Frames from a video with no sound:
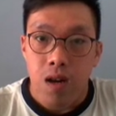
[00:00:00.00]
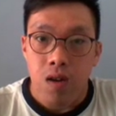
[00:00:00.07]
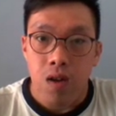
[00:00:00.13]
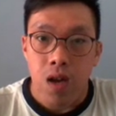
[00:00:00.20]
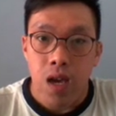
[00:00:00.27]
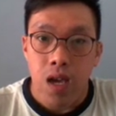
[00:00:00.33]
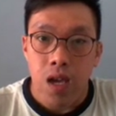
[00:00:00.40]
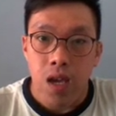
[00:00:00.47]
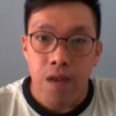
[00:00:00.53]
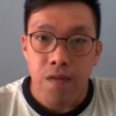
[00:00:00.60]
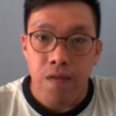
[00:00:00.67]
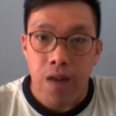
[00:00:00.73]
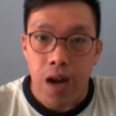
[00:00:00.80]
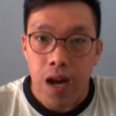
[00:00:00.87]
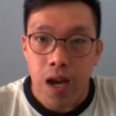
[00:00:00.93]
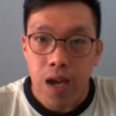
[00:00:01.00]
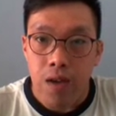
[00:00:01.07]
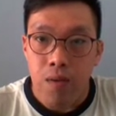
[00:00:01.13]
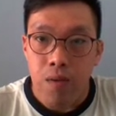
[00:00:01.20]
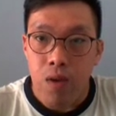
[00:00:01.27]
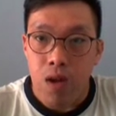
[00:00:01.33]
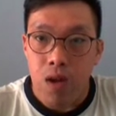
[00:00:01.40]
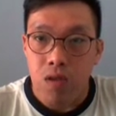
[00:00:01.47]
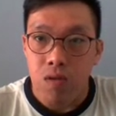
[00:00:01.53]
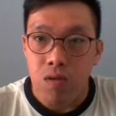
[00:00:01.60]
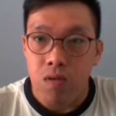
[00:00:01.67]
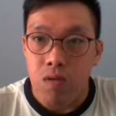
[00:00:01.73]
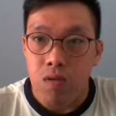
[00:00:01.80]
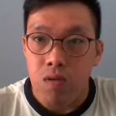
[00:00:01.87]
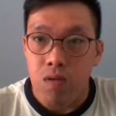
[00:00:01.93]
okay, if I were
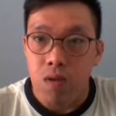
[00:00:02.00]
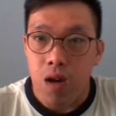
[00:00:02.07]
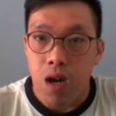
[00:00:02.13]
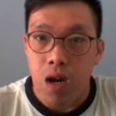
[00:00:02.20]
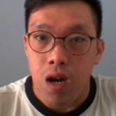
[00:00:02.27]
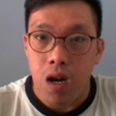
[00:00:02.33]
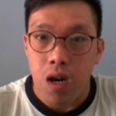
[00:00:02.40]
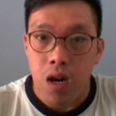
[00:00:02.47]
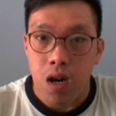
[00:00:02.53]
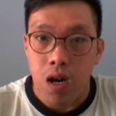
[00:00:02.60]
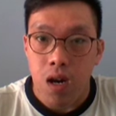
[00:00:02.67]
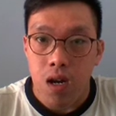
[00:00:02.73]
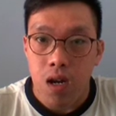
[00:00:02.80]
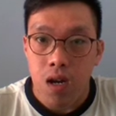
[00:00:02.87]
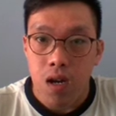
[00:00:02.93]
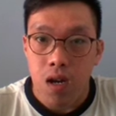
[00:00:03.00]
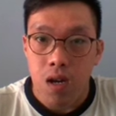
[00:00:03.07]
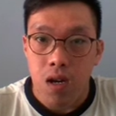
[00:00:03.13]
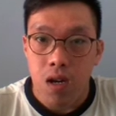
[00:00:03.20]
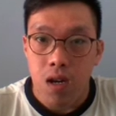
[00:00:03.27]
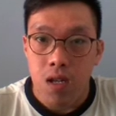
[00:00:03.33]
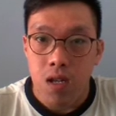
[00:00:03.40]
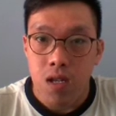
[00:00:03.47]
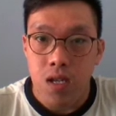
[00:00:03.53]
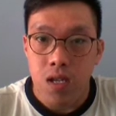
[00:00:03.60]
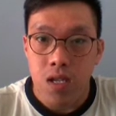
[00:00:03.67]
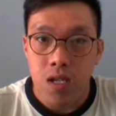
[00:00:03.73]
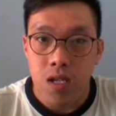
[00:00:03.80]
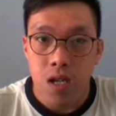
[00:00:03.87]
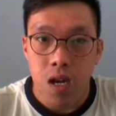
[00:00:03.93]
to
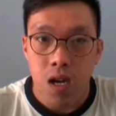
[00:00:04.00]
just